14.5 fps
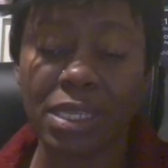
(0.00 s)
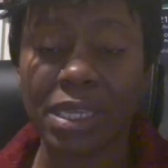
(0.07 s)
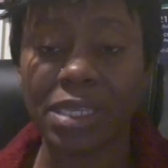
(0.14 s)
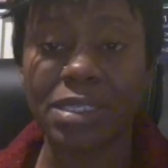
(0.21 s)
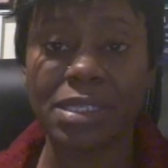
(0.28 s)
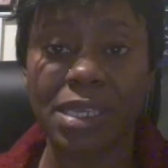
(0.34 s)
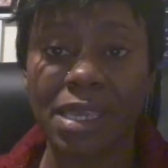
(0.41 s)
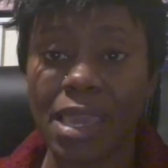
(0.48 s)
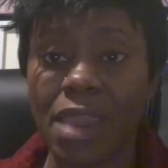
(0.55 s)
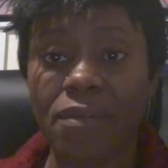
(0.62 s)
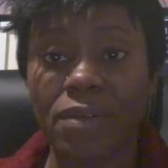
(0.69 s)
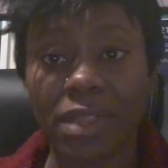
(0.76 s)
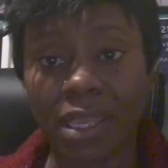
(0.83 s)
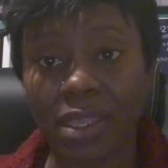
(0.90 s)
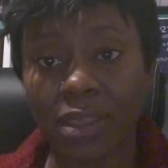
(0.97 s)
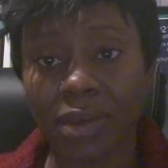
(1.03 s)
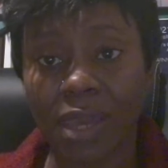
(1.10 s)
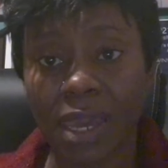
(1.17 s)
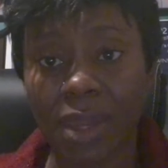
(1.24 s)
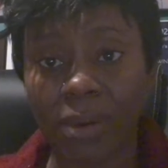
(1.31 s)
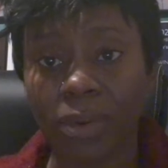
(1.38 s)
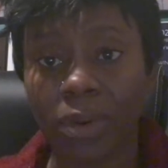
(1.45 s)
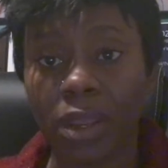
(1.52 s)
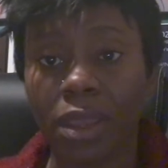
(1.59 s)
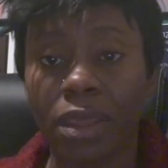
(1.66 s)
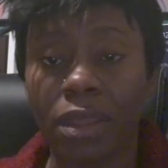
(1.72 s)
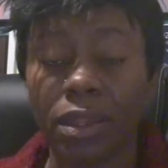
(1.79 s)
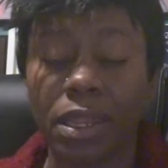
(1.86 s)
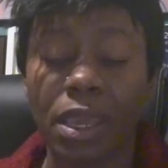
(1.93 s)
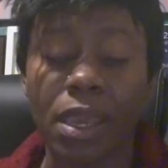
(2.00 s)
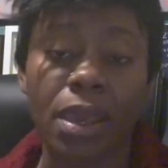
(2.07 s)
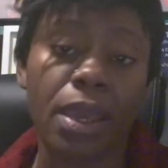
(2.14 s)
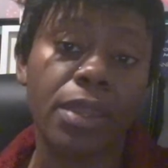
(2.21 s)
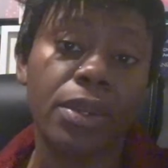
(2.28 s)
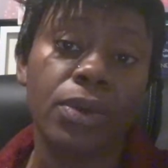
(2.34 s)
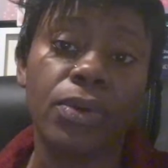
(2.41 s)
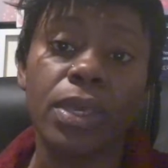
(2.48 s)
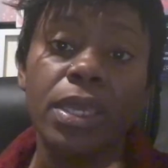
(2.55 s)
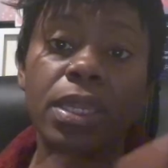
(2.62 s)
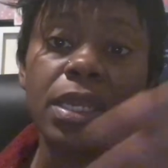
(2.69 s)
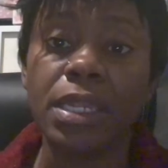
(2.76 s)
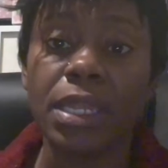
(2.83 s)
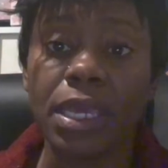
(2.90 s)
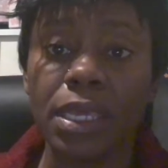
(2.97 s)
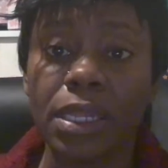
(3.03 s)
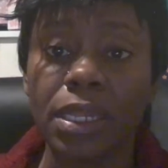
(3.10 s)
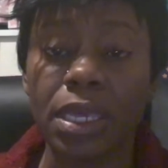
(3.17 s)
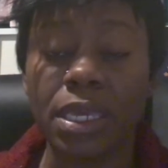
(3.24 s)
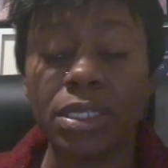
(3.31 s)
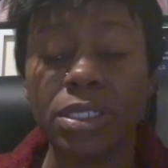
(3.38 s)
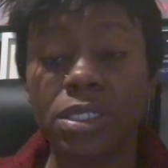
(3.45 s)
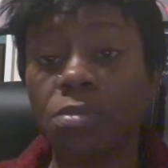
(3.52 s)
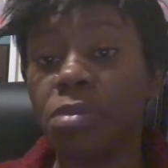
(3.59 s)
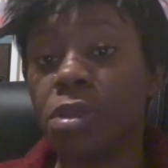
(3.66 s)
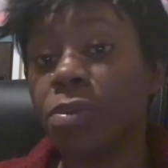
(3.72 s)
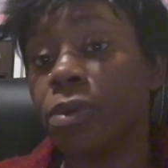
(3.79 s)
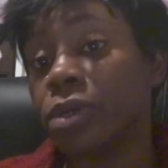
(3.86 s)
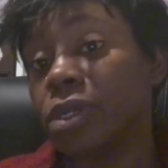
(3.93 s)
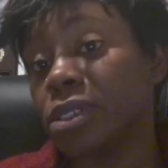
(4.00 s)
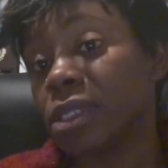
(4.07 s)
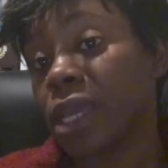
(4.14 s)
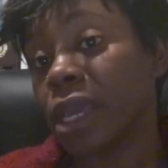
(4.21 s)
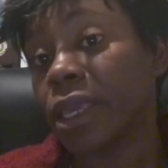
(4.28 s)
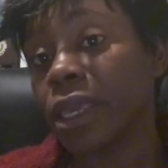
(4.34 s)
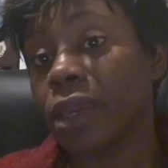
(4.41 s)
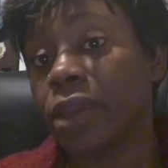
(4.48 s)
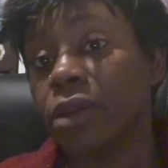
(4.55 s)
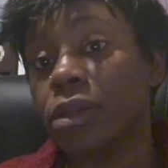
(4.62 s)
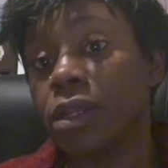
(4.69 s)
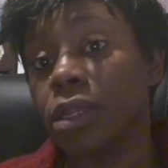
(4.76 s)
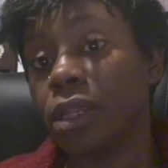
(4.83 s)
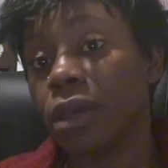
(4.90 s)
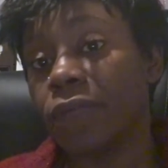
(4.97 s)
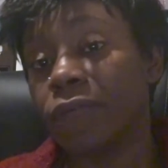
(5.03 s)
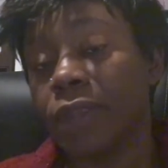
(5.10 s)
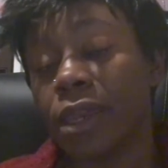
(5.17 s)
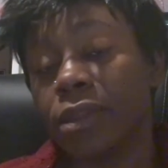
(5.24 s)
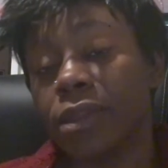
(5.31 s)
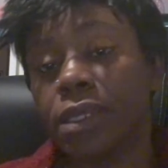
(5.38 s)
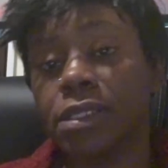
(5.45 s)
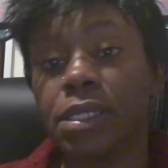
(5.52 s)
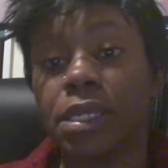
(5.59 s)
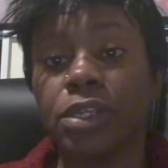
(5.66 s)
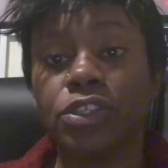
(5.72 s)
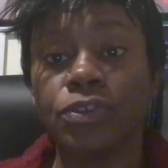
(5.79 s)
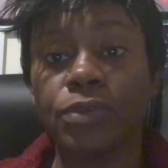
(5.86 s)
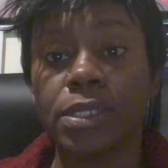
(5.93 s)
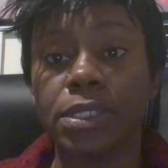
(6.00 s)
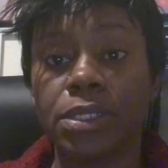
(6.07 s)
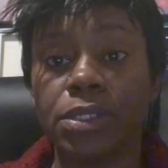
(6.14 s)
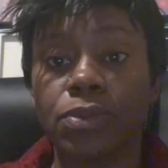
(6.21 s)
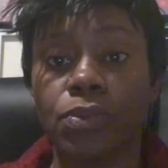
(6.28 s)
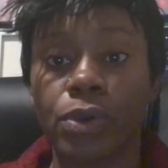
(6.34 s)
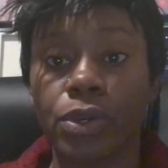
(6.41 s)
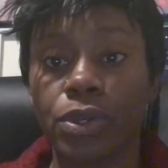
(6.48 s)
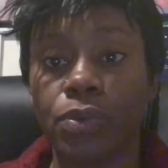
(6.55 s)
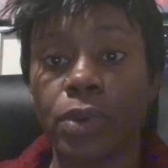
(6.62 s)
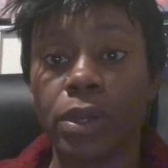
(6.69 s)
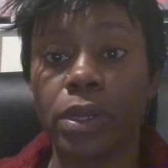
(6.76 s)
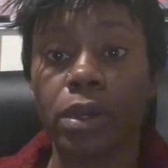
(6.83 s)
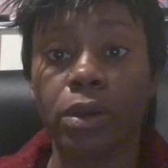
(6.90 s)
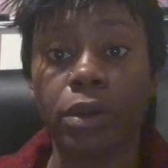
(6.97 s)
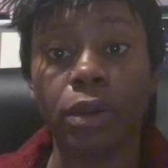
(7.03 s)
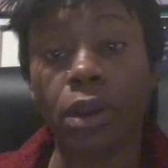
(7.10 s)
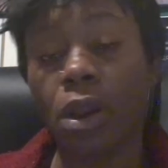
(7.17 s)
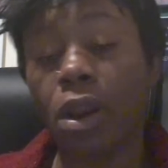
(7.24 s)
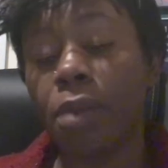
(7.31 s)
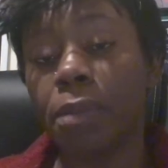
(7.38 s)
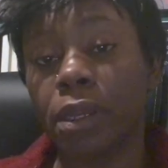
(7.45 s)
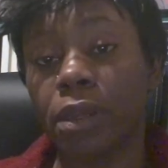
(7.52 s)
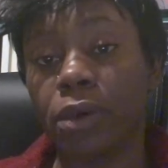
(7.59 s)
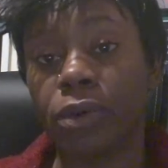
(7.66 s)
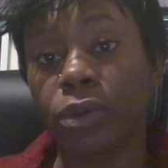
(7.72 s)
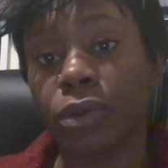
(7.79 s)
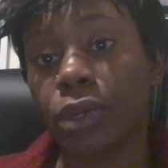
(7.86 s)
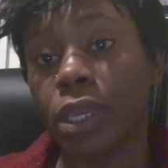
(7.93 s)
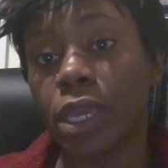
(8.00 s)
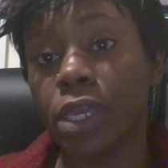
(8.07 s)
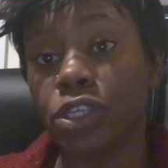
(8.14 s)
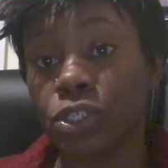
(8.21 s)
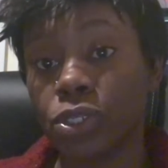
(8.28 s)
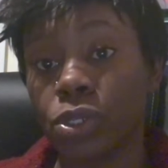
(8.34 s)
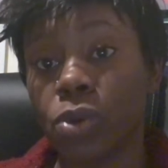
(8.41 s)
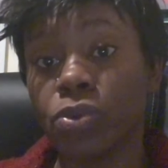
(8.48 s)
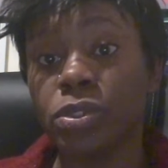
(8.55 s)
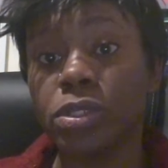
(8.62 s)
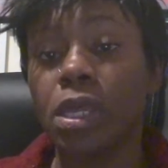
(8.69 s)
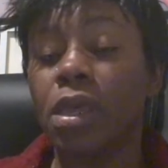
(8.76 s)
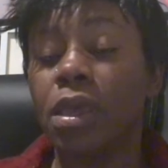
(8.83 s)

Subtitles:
They can see everything you got on. Now I know in a day and age, some people does not care. They love that they're selling dresses where you wear it on a garment underneath, it shows.